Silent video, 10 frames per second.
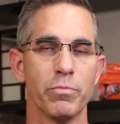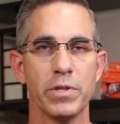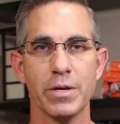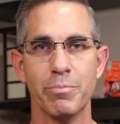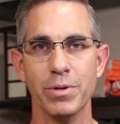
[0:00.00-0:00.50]

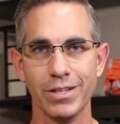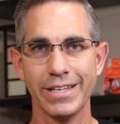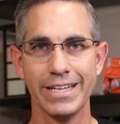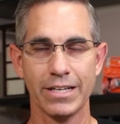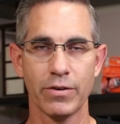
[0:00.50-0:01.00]
the
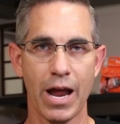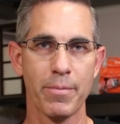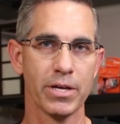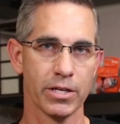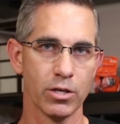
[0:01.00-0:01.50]
ability to
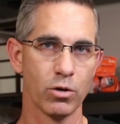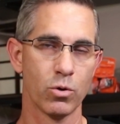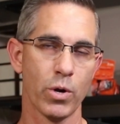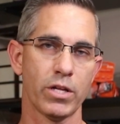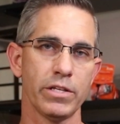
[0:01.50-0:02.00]
grab it and go
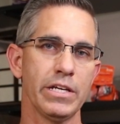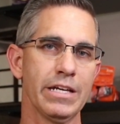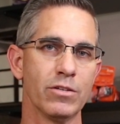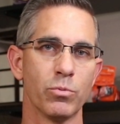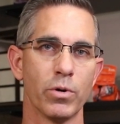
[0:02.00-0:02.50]
quickly
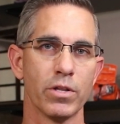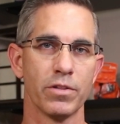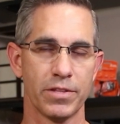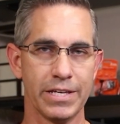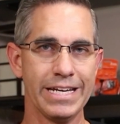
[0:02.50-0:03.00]
is one of
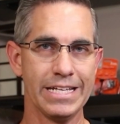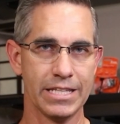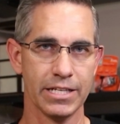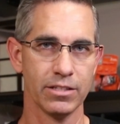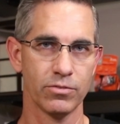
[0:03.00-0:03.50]
the key
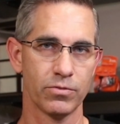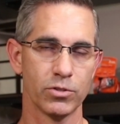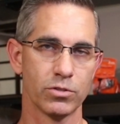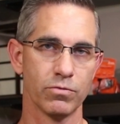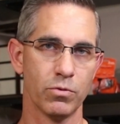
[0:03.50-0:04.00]
things
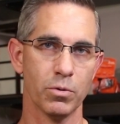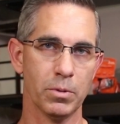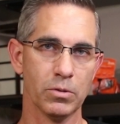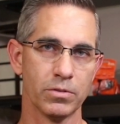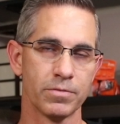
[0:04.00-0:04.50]
first and
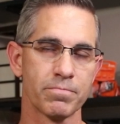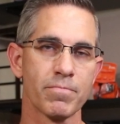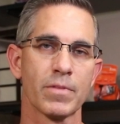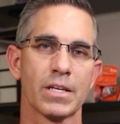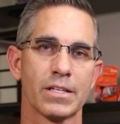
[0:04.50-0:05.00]
foremost.
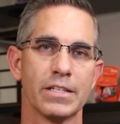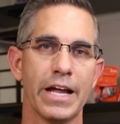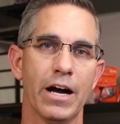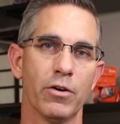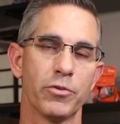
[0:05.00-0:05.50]

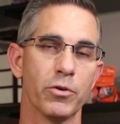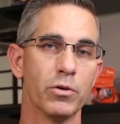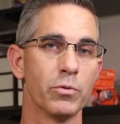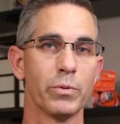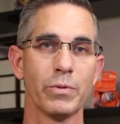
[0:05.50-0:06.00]
Now,
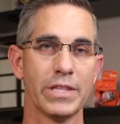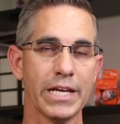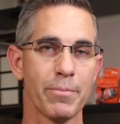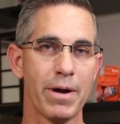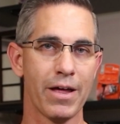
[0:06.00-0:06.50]
so when we
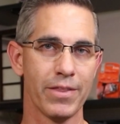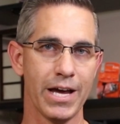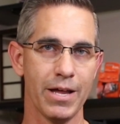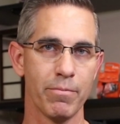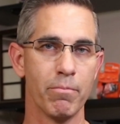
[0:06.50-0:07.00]
think about
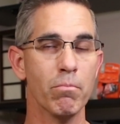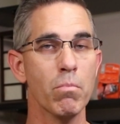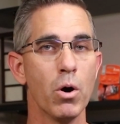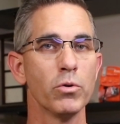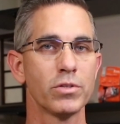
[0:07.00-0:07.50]
that,
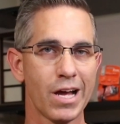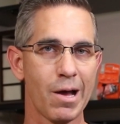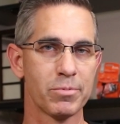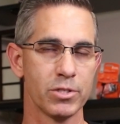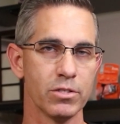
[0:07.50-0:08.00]
most
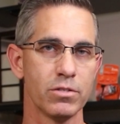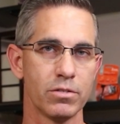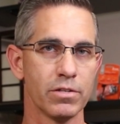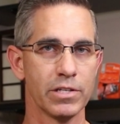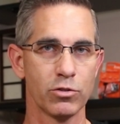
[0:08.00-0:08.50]

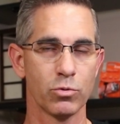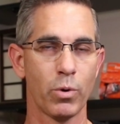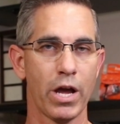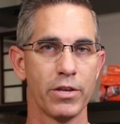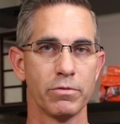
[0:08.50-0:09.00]
options, and this is
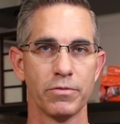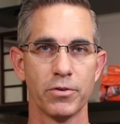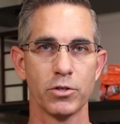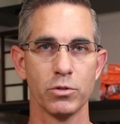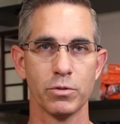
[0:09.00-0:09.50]
why they're
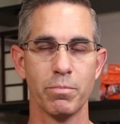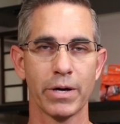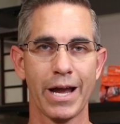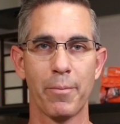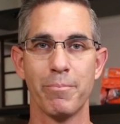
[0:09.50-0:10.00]
referred to as
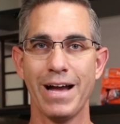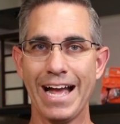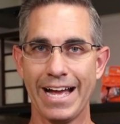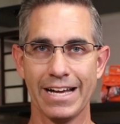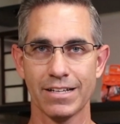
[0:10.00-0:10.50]
bug out
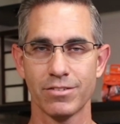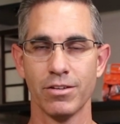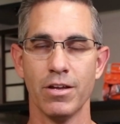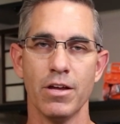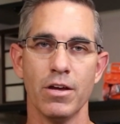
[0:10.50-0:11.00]
bags,